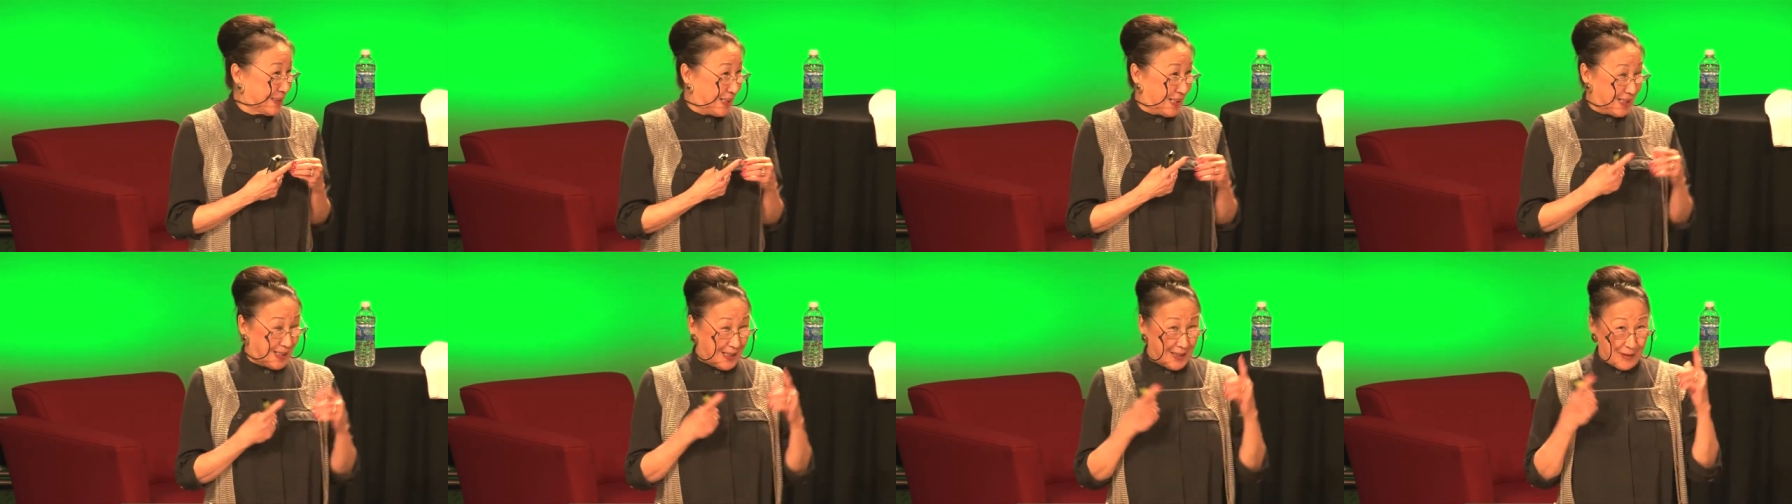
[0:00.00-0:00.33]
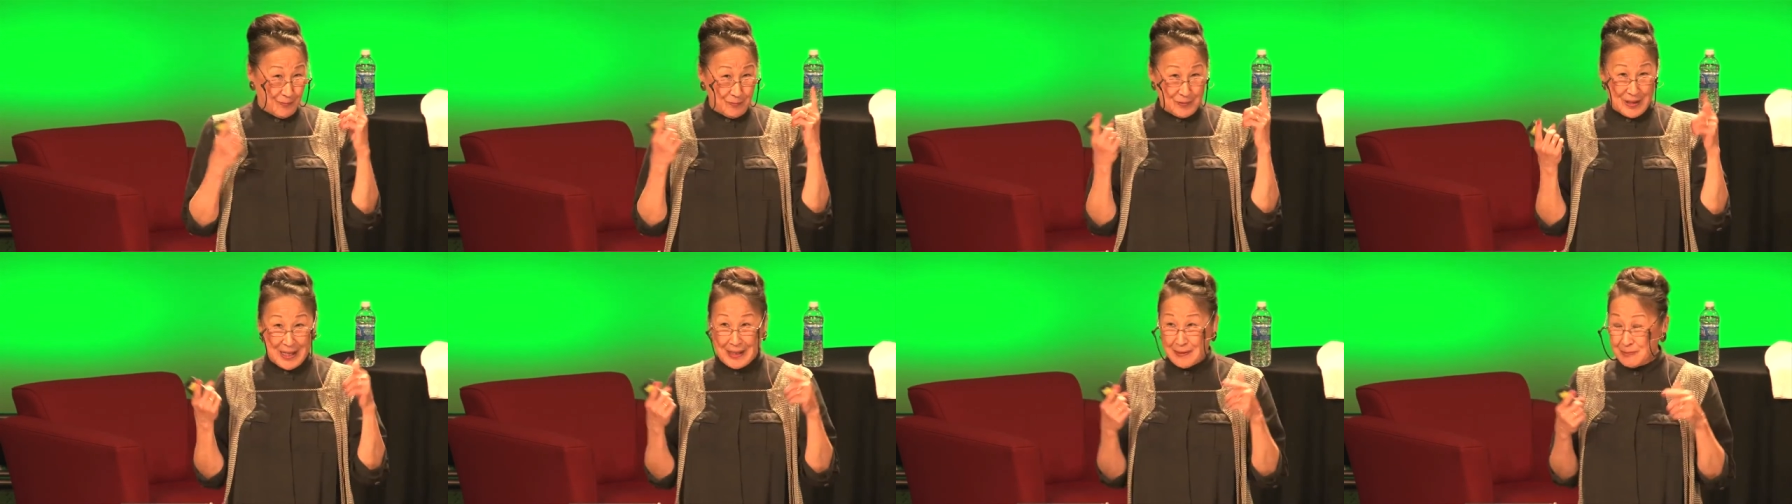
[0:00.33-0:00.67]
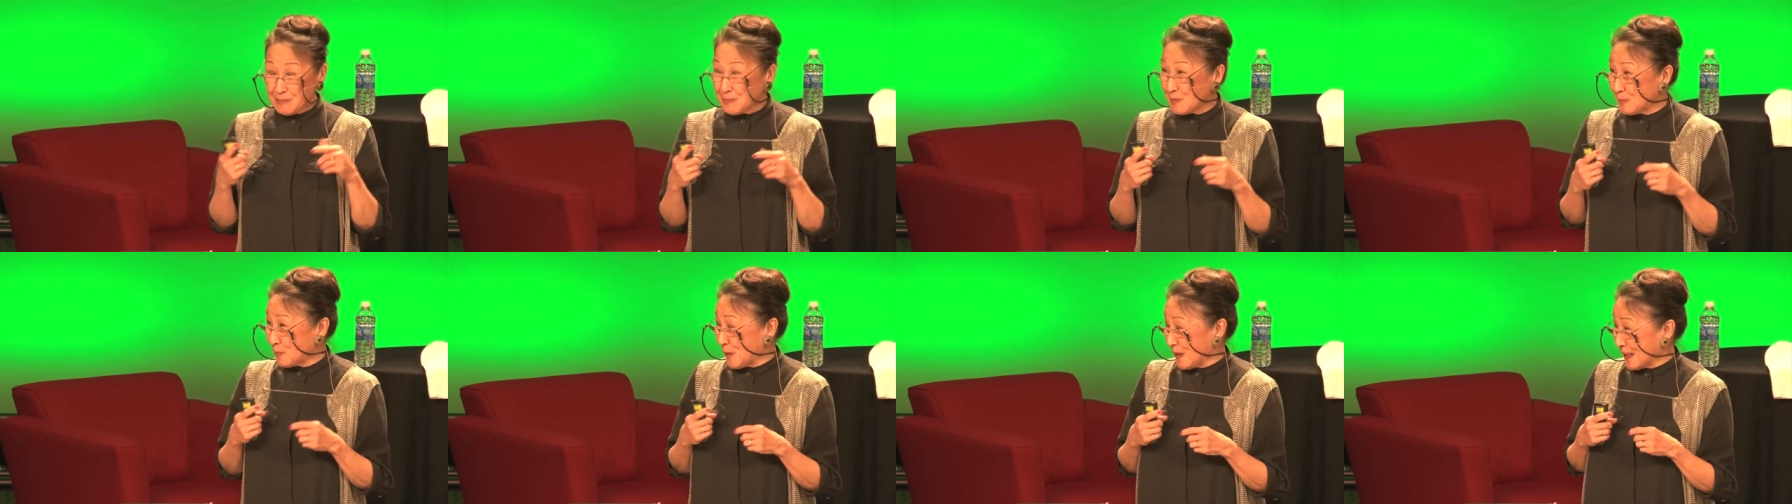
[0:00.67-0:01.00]
um,
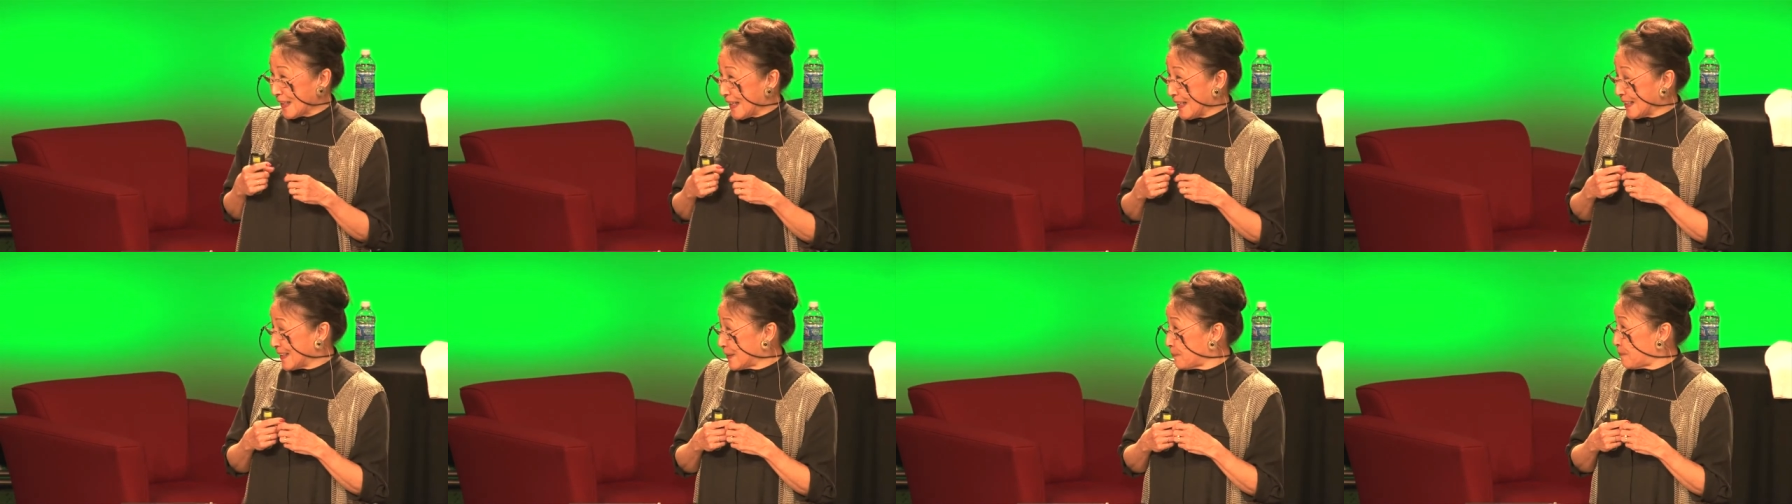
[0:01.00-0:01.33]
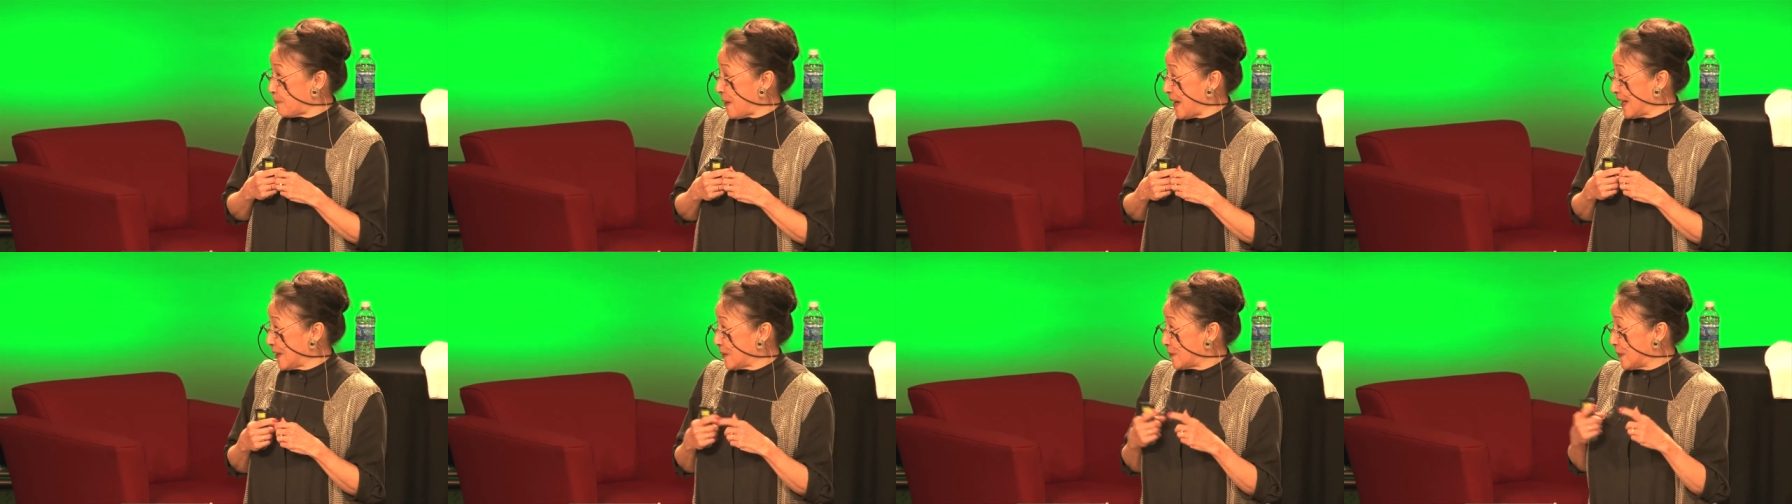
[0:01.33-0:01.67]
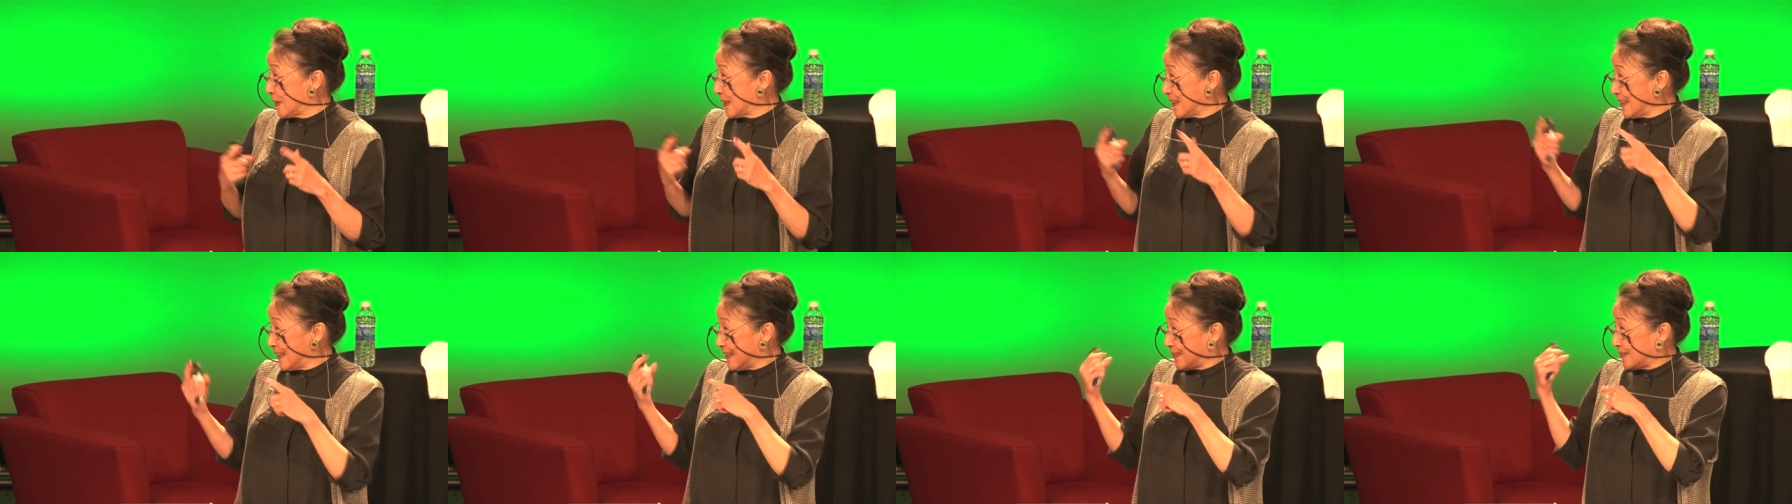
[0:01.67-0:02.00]
while at a banquet
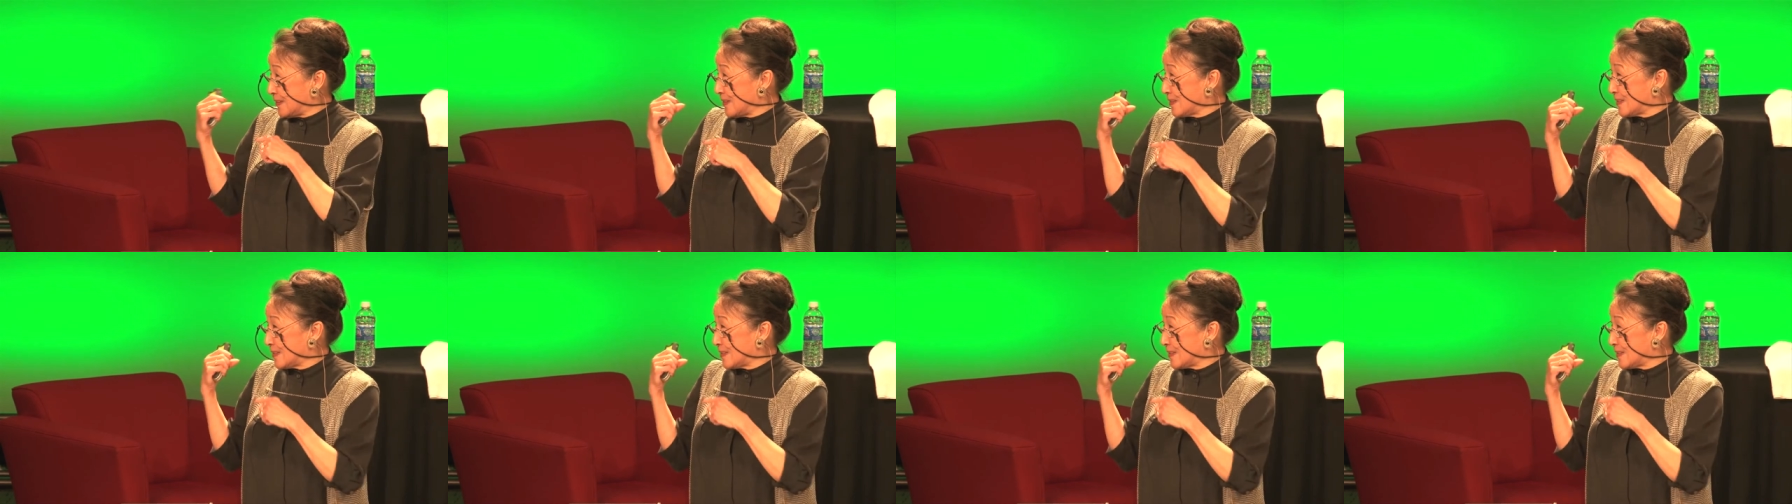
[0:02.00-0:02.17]
in